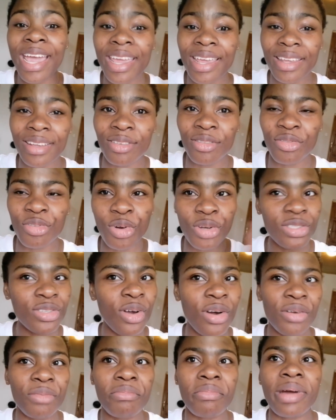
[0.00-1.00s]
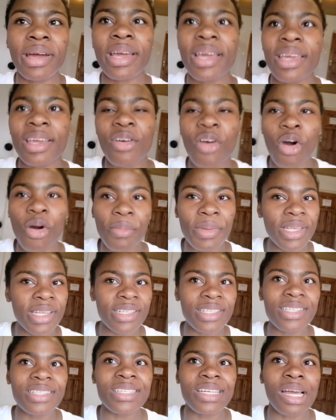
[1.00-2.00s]
I wrote on my
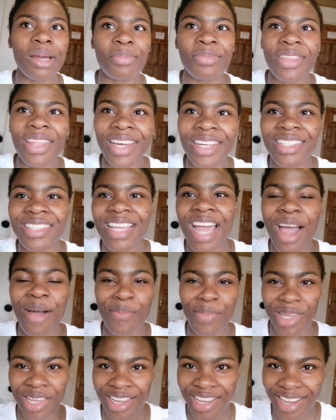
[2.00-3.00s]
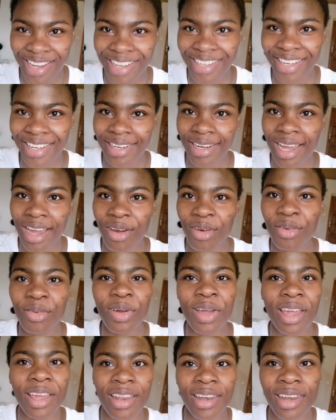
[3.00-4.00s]
community tab that I'm in Ghana
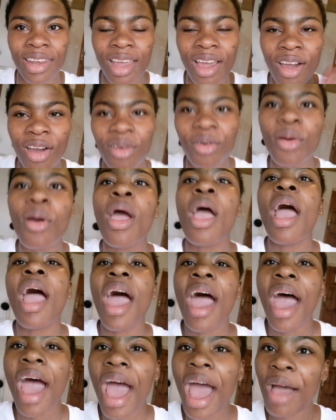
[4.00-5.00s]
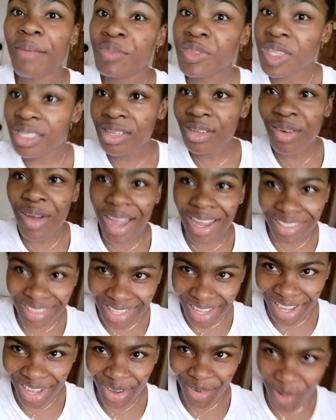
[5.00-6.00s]
now. And now, I'm still
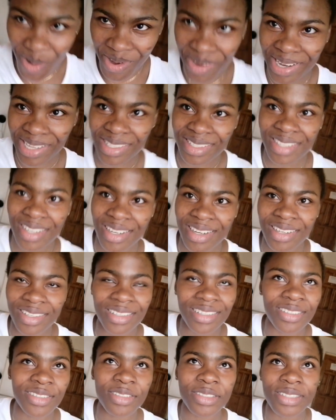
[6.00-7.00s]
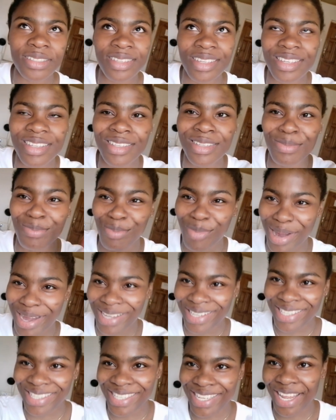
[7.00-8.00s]
under quarantine since
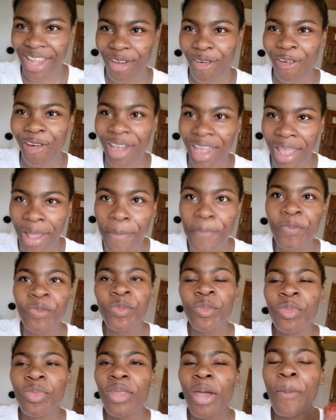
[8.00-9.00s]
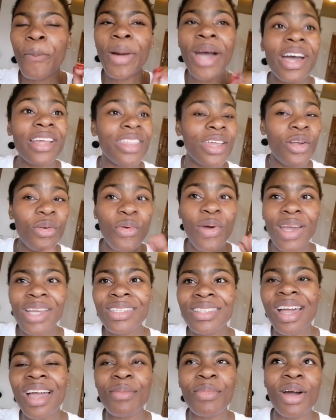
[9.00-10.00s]
Monday, okay? But at the
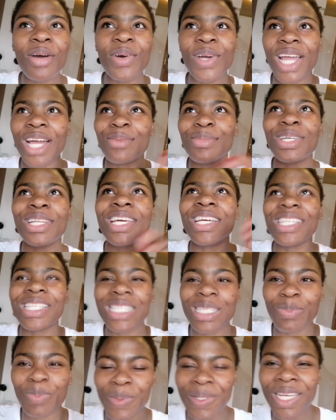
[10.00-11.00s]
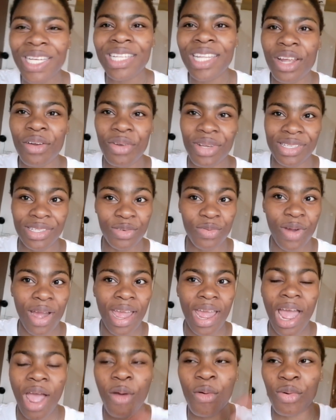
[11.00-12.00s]
right time, I'll come and explain the reason
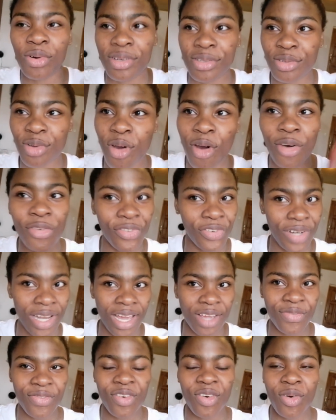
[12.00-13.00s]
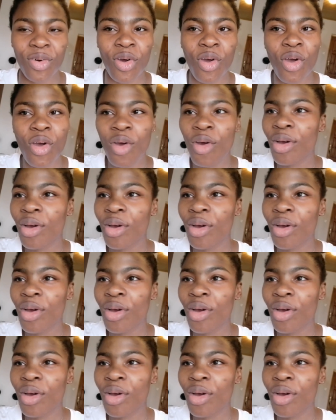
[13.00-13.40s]
why I was off life or